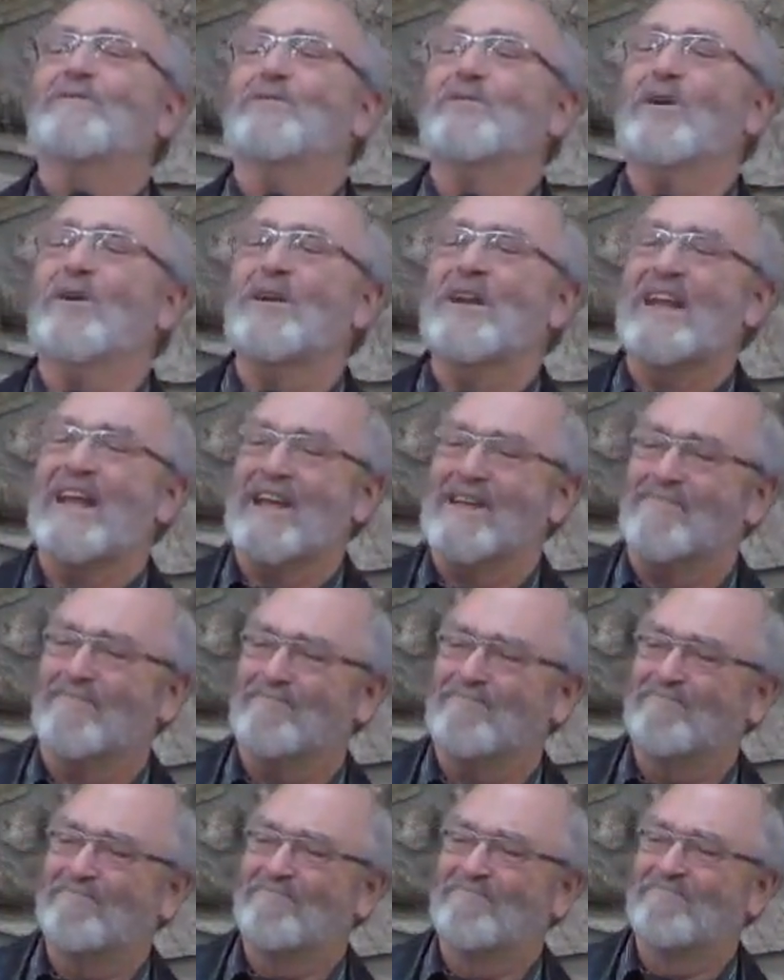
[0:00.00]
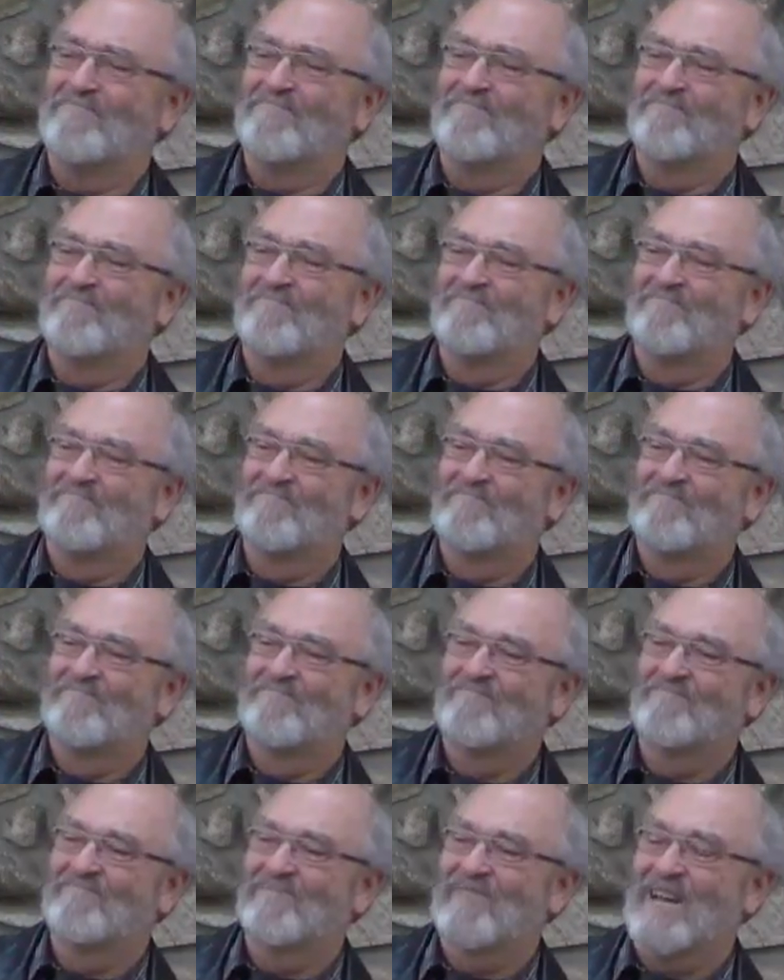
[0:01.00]
what's your name?"
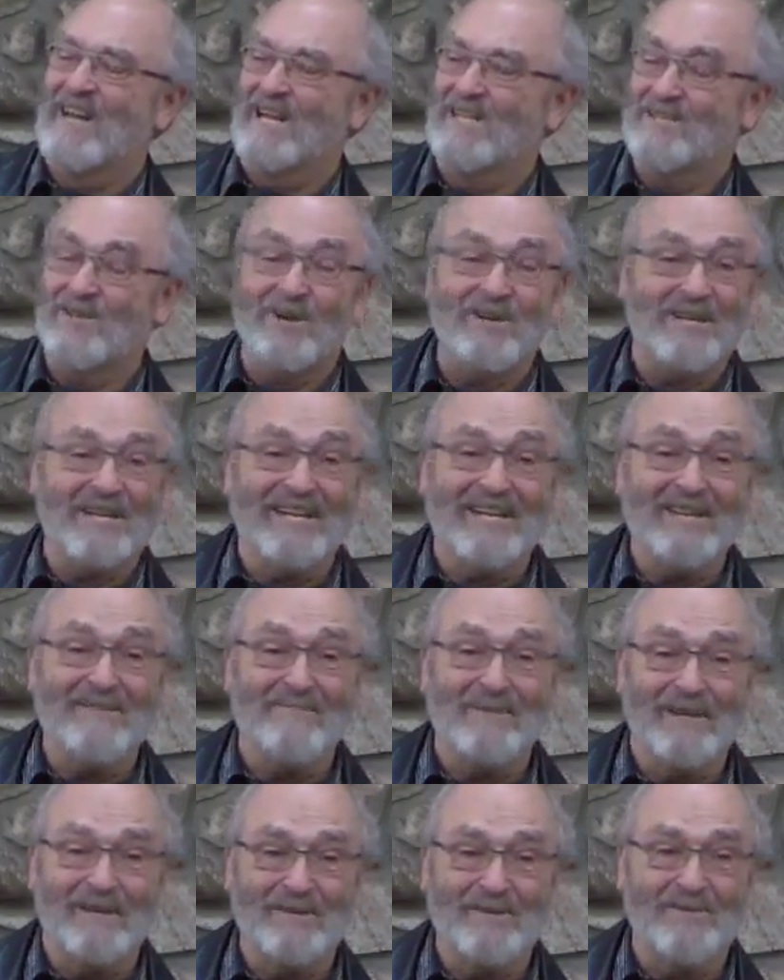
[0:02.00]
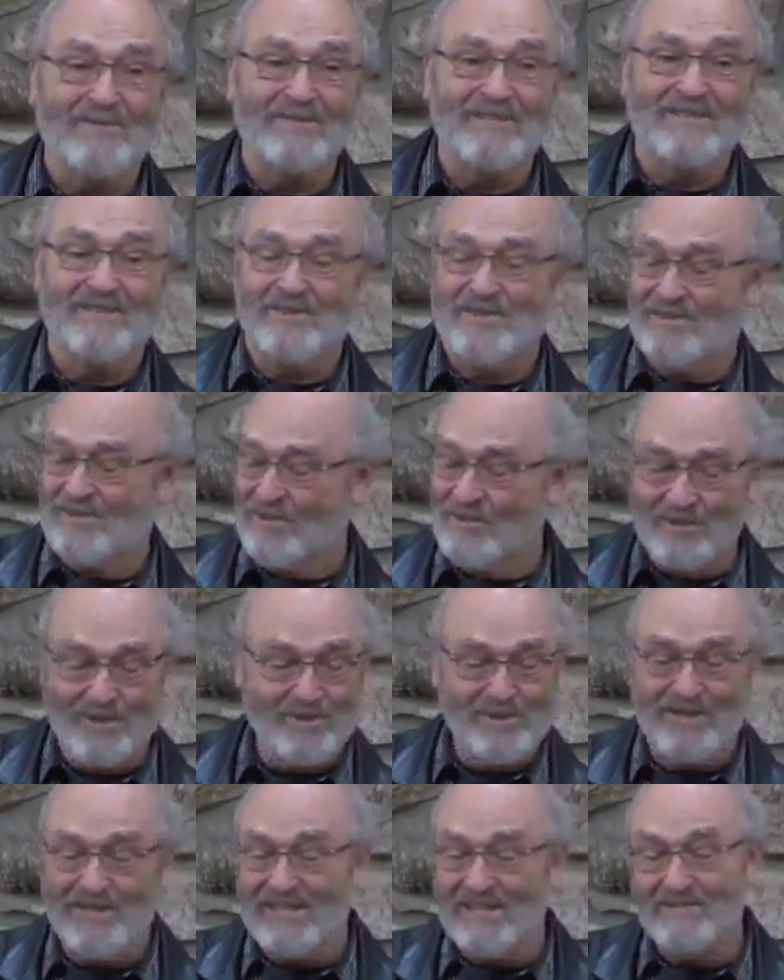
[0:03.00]
And I start taking pictures as soon
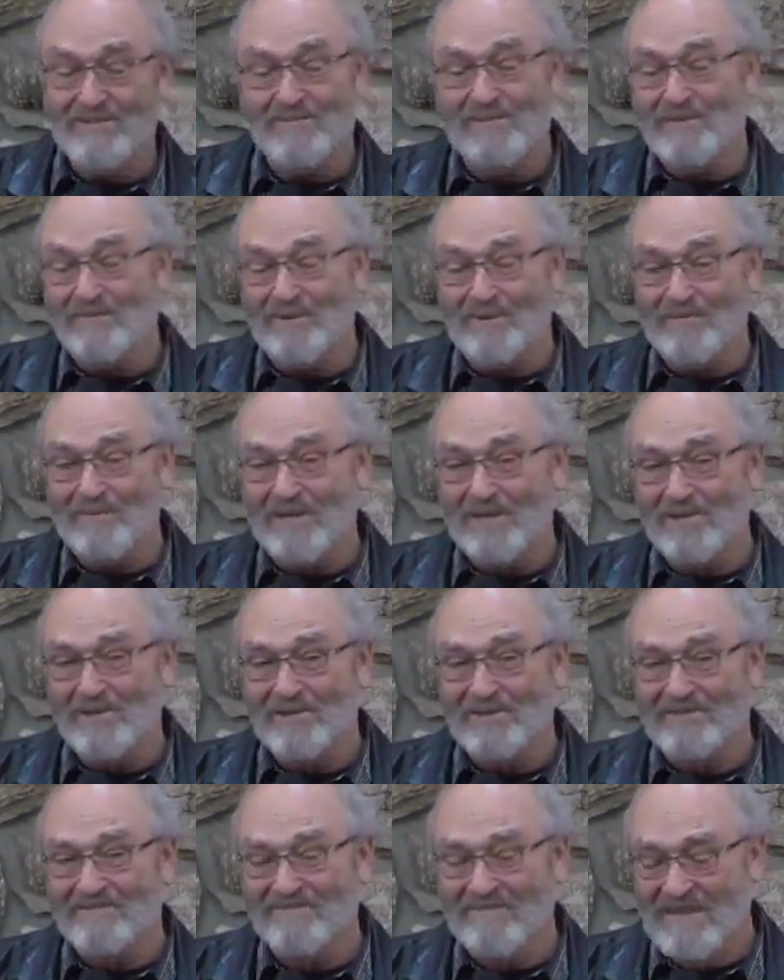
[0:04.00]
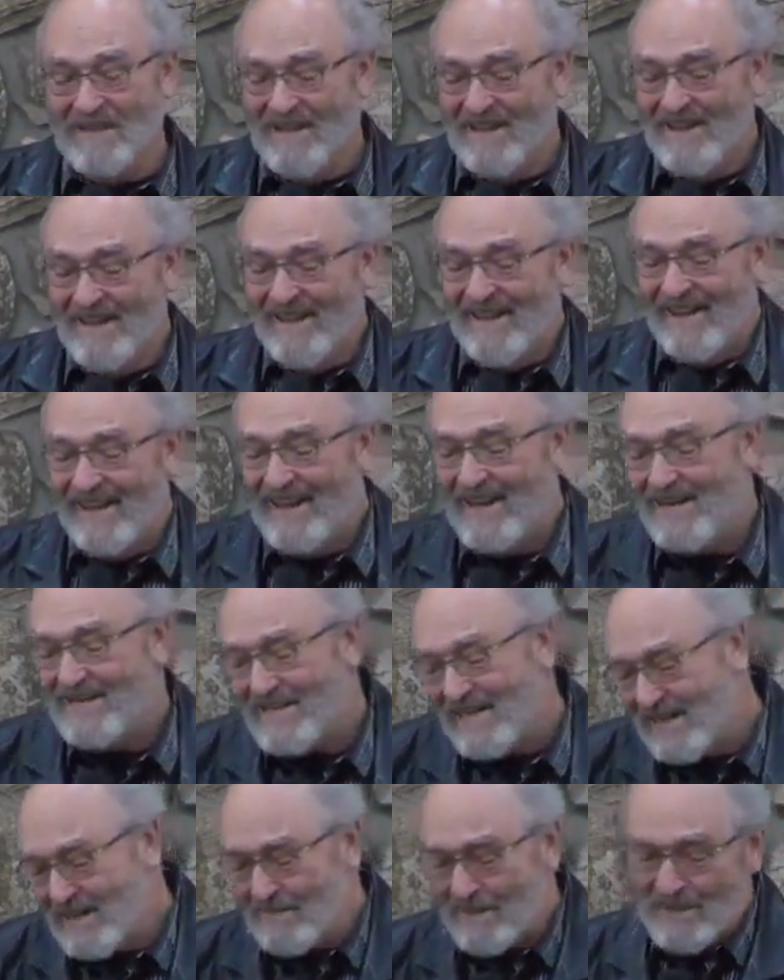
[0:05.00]
as she gives me permission. And I
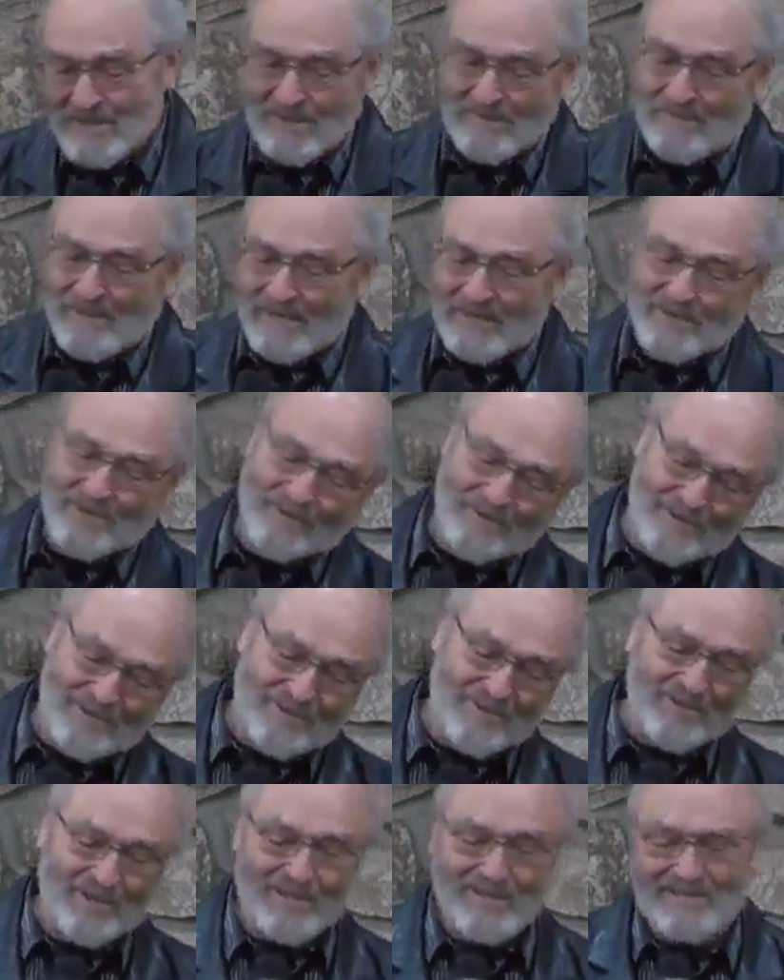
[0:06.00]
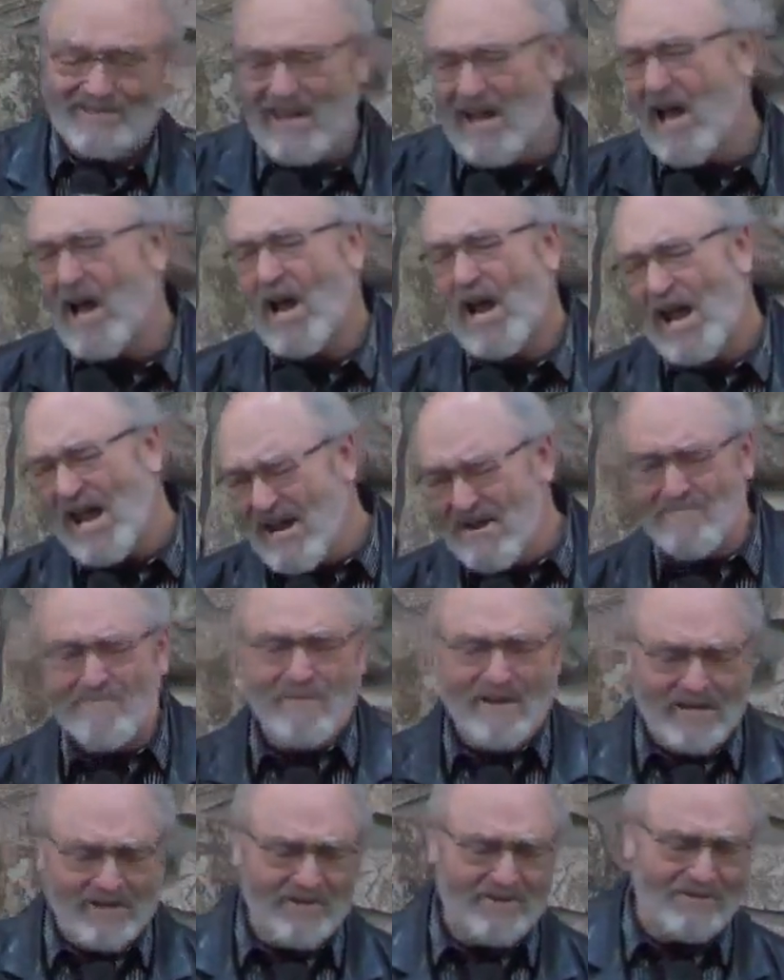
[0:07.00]
take a bunch of pictures and she says, "I
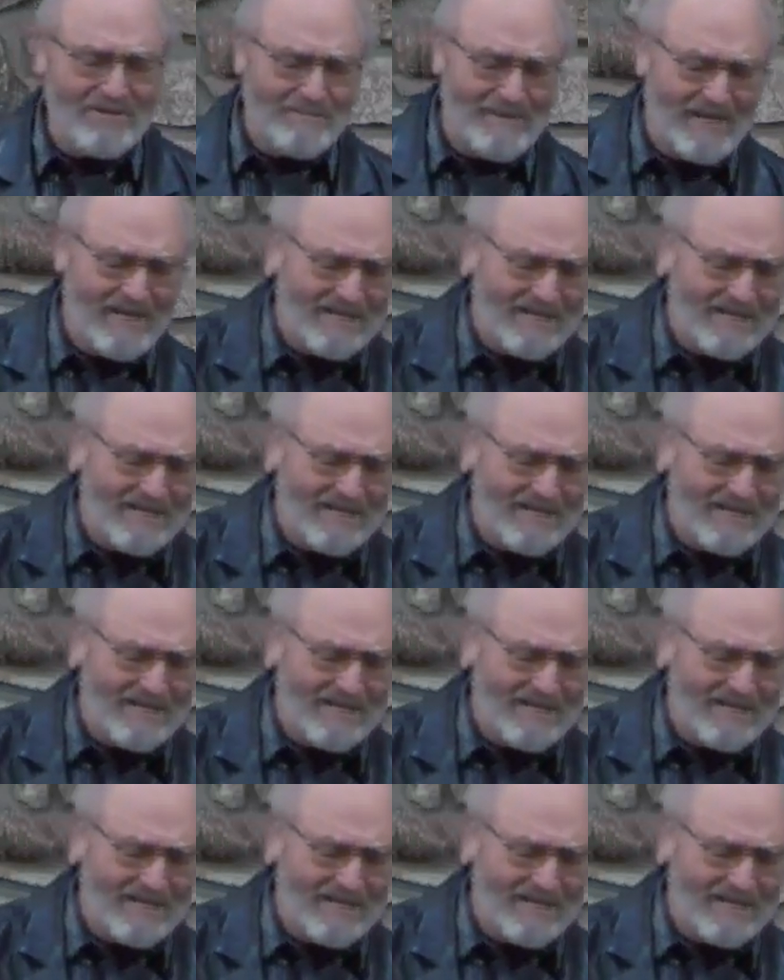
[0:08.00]
hate pictures